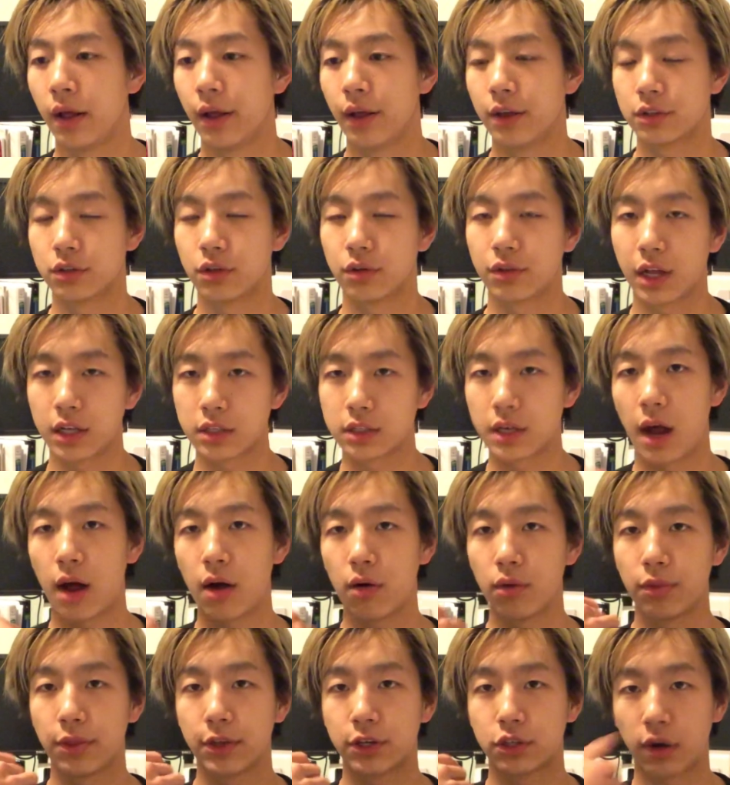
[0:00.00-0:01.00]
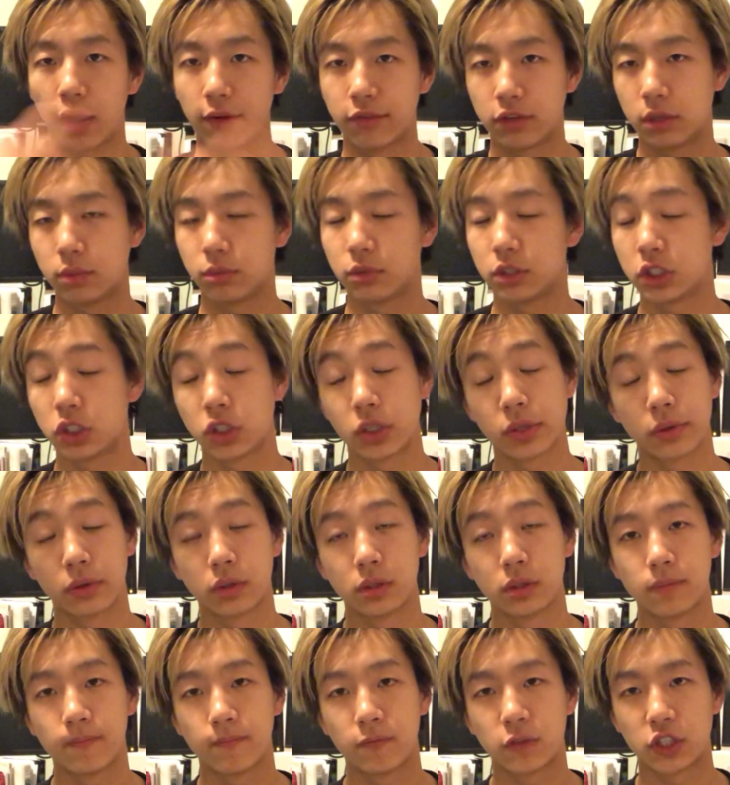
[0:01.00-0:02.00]
So that's how the drive team is
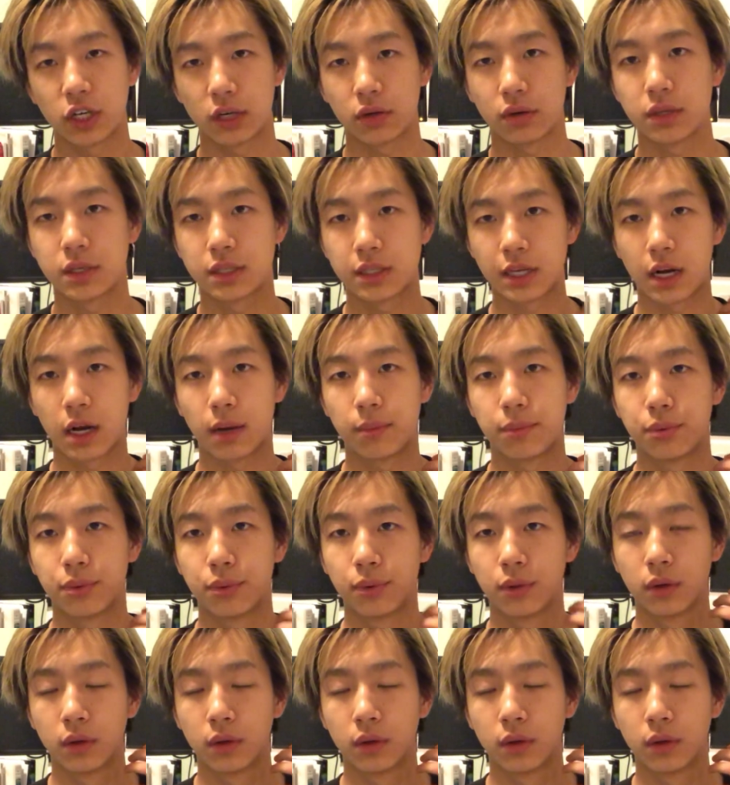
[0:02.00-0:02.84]
generally set up